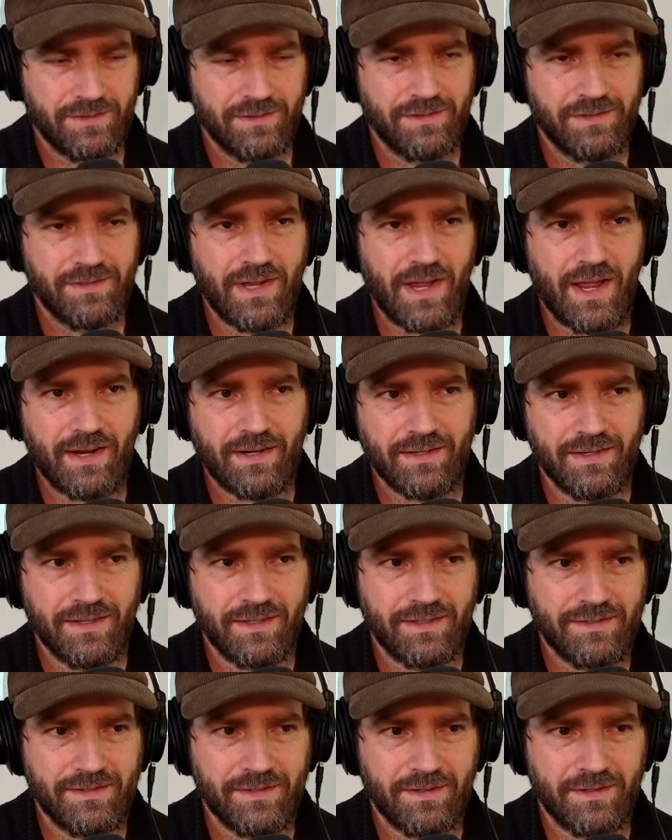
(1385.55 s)

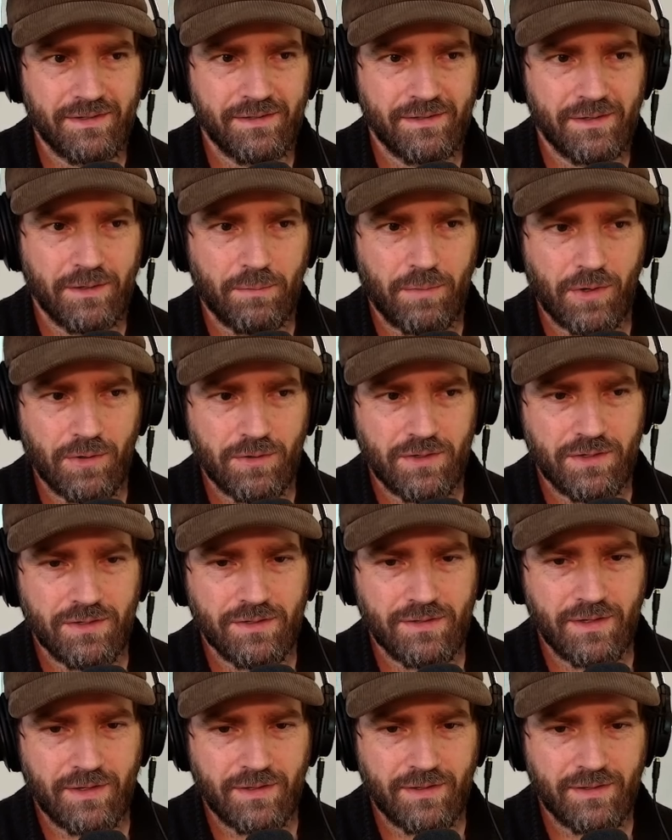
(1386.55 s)
tactics and
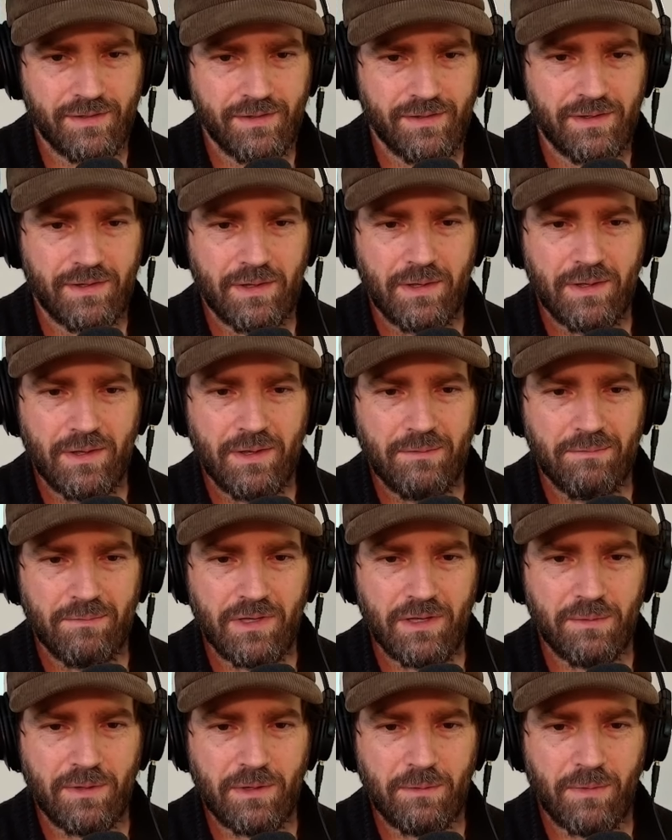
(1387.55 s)
approaches in
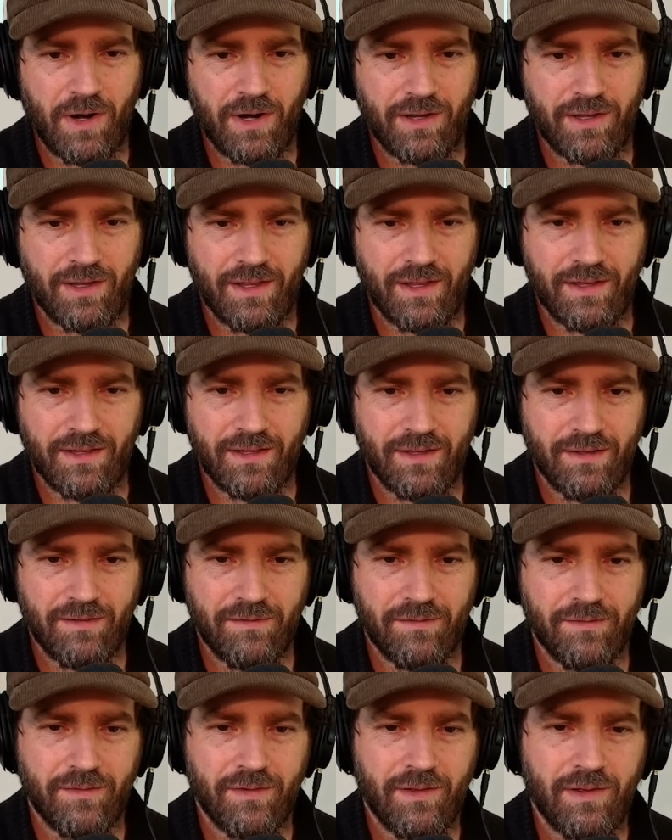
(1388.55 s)
B2B marketing
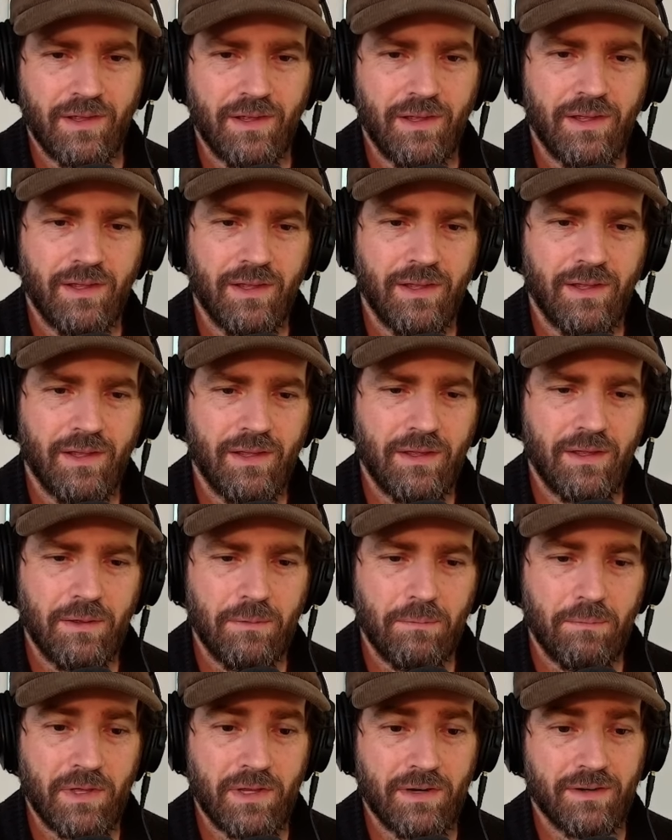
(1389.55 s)
have
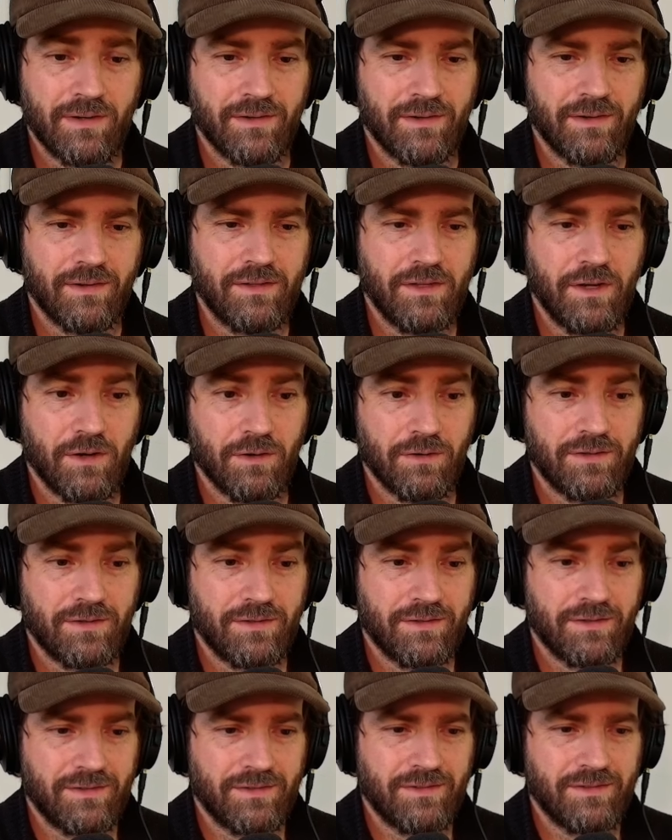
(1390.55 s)
been,
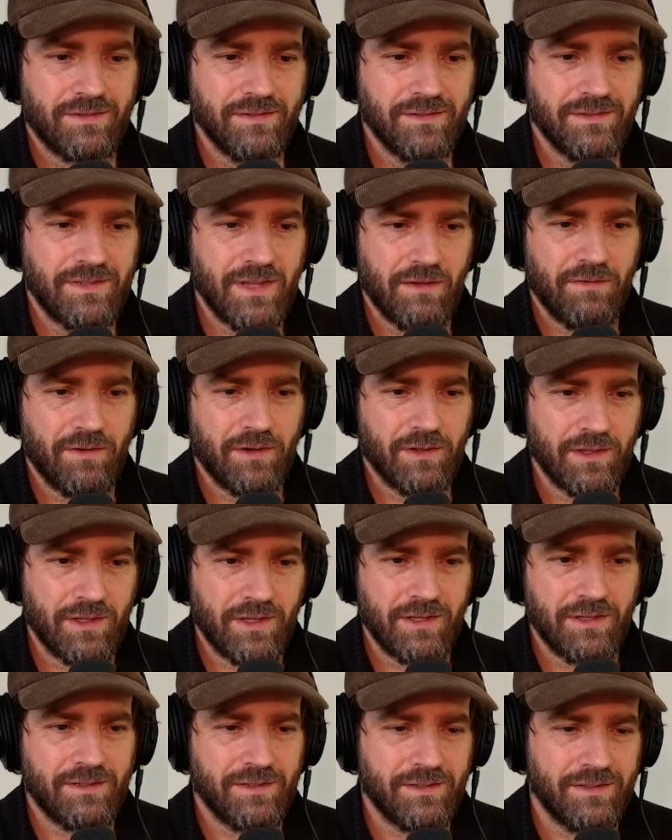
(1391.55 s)

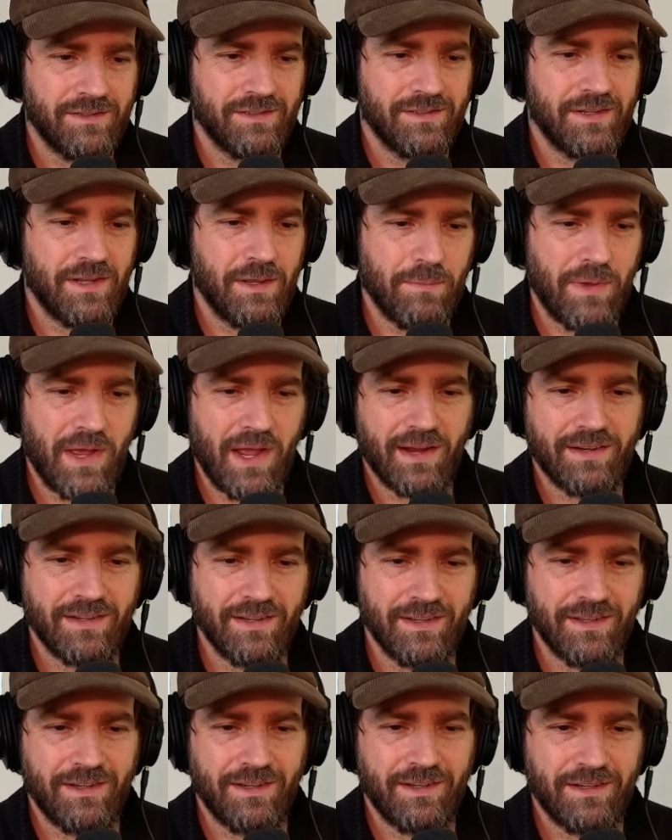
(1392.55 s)
definitely
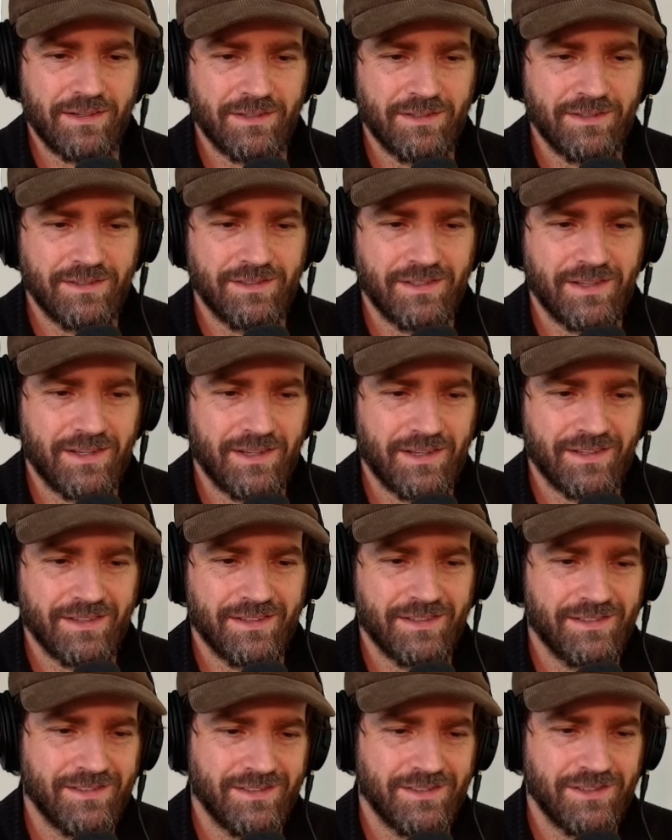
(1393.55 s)
impacted
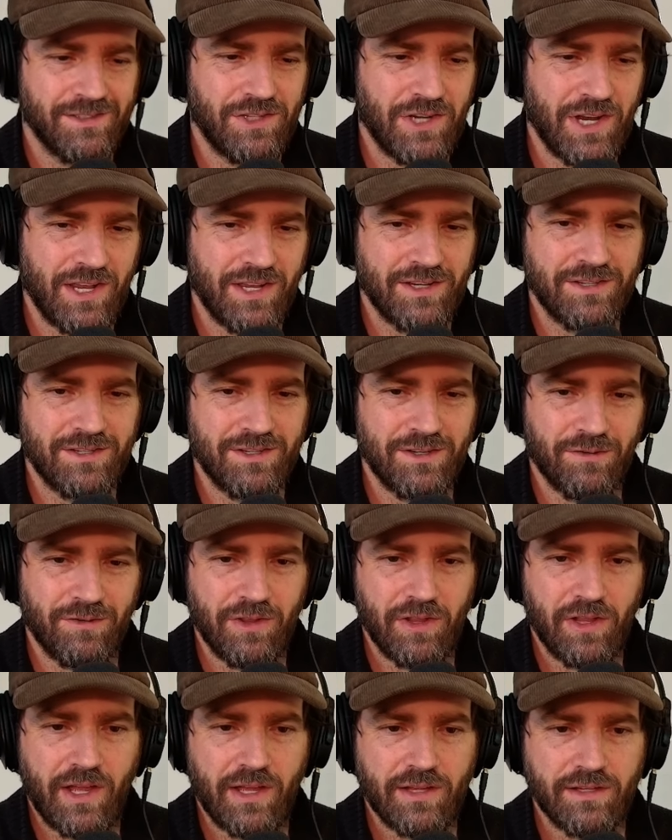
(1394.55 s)
and changed over
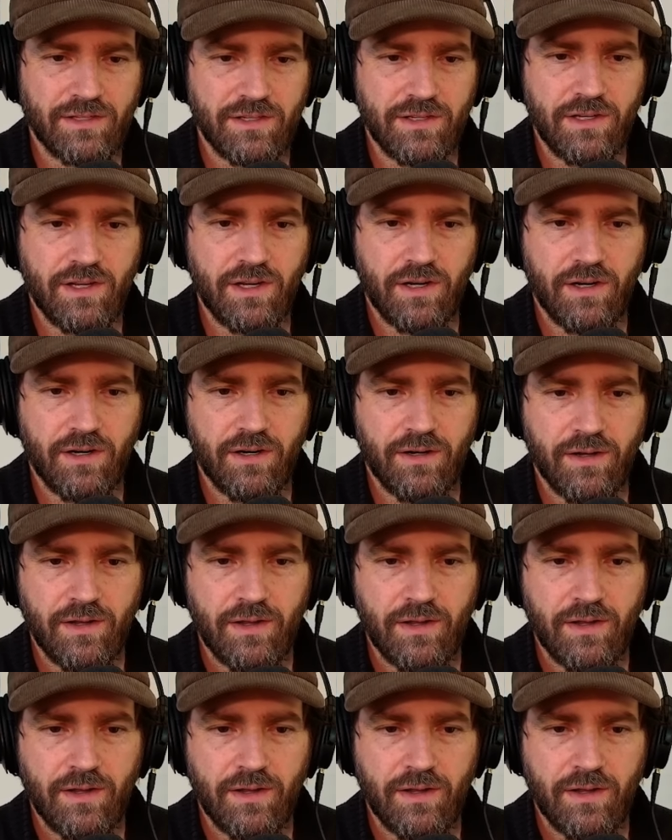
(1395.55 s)
the last year.